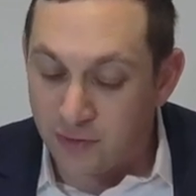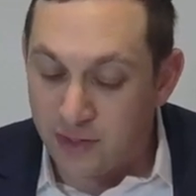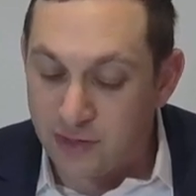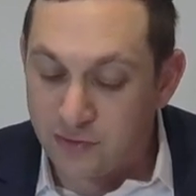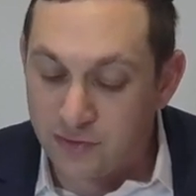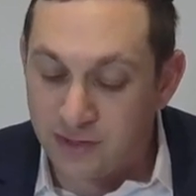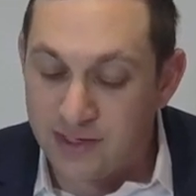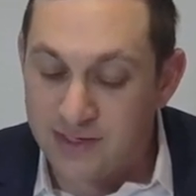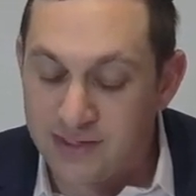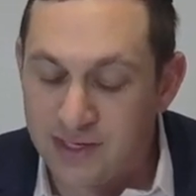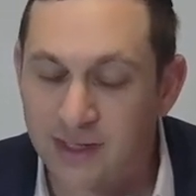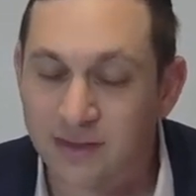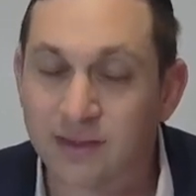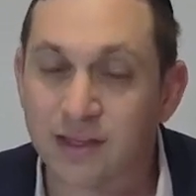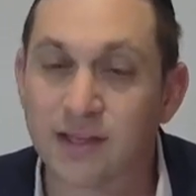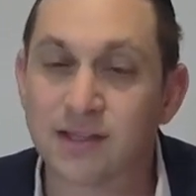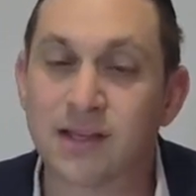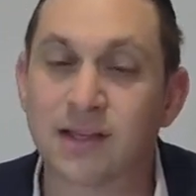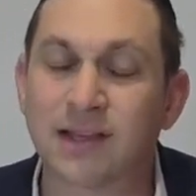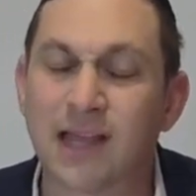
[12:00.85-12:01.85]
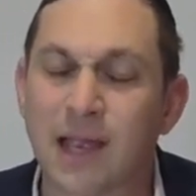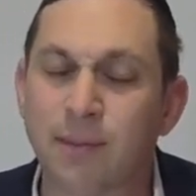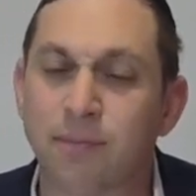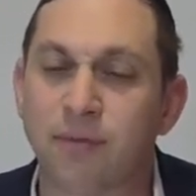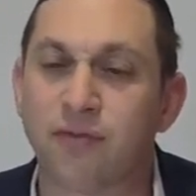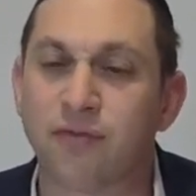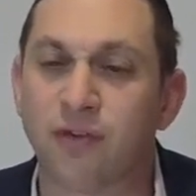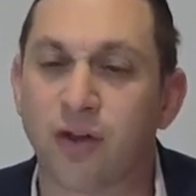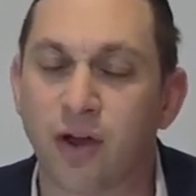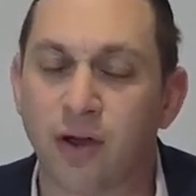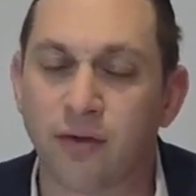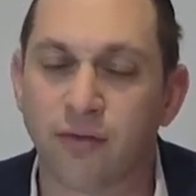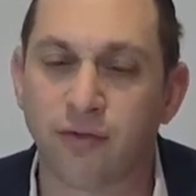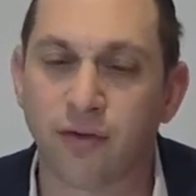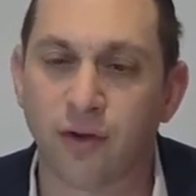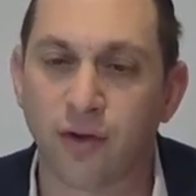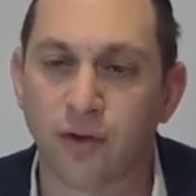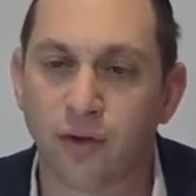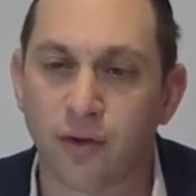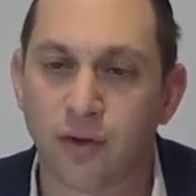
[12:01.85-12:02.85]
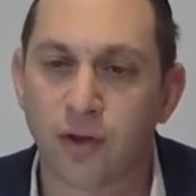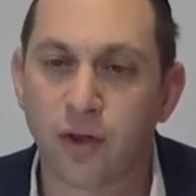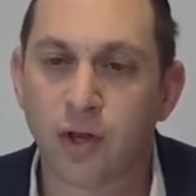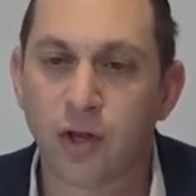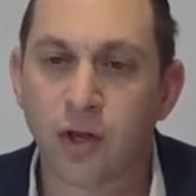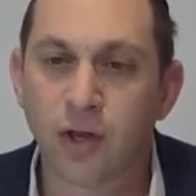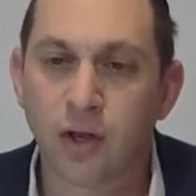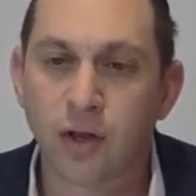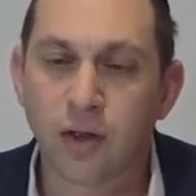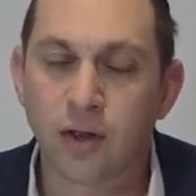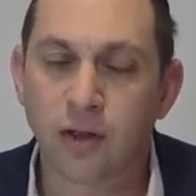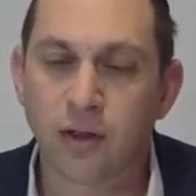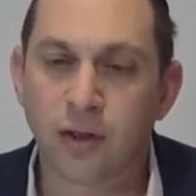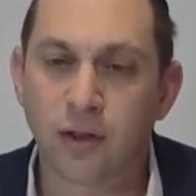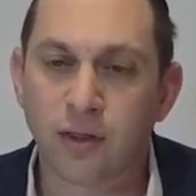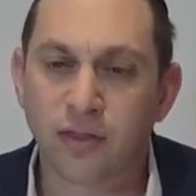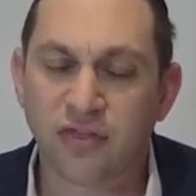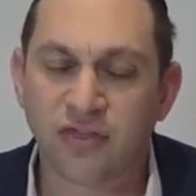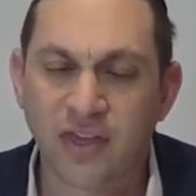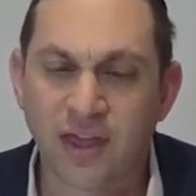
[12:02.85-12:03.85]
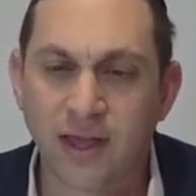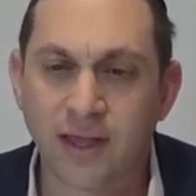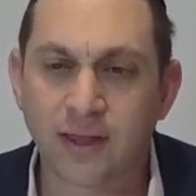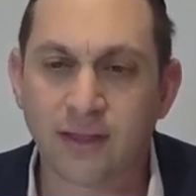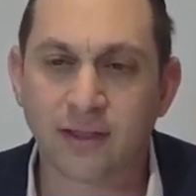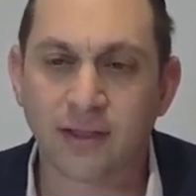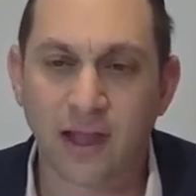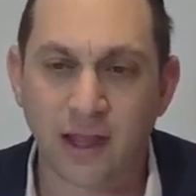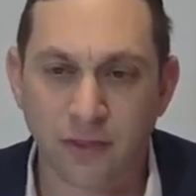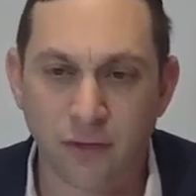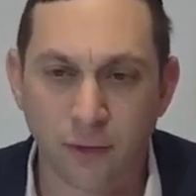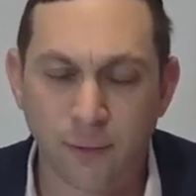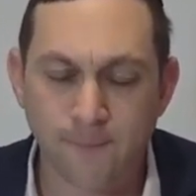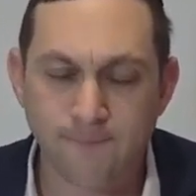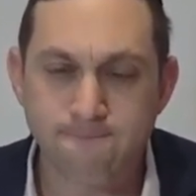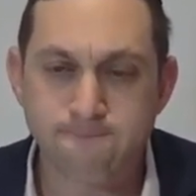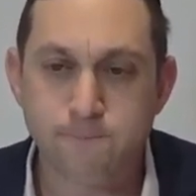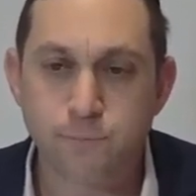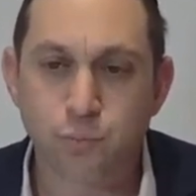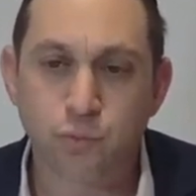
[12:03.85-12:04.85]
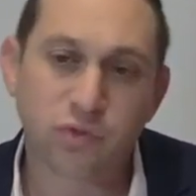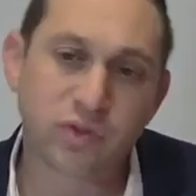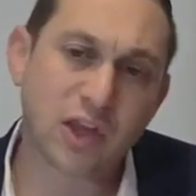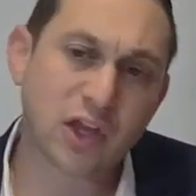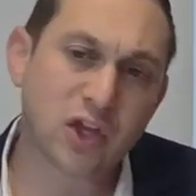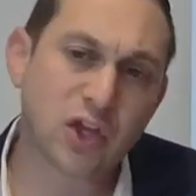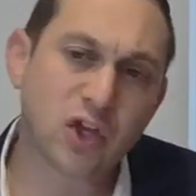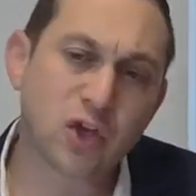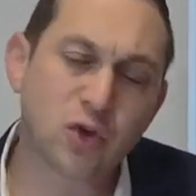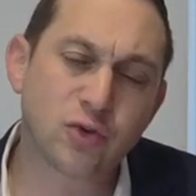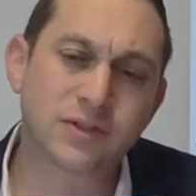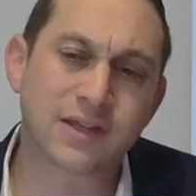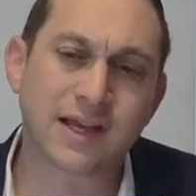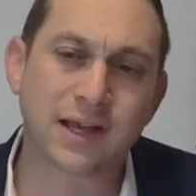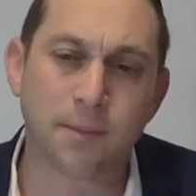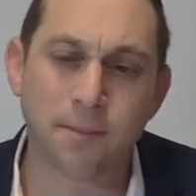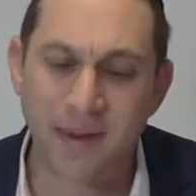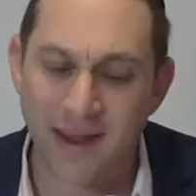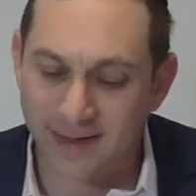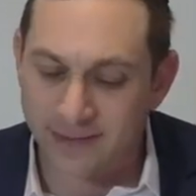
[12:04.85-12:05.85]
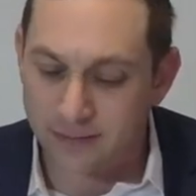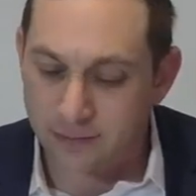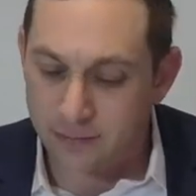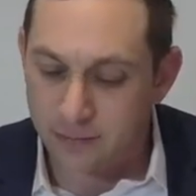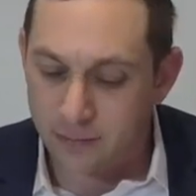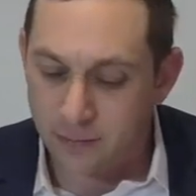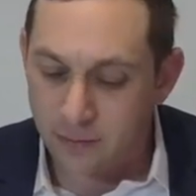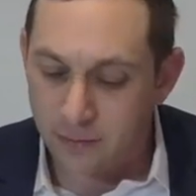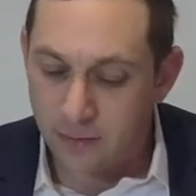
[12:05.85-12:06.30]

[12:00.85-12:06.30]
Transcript: Itzur is a, is a type of, of uh, thick leather that you use like a mat.